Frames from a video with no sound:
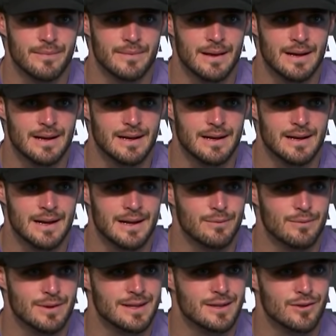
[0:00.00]
I, I
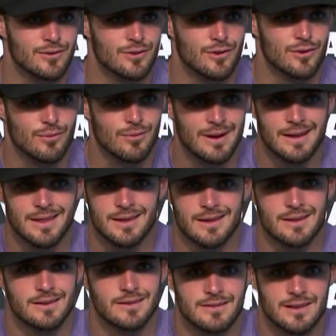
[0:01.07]
really don't know the right
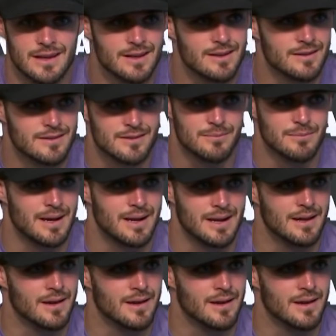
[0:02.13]
thing to say to somebody.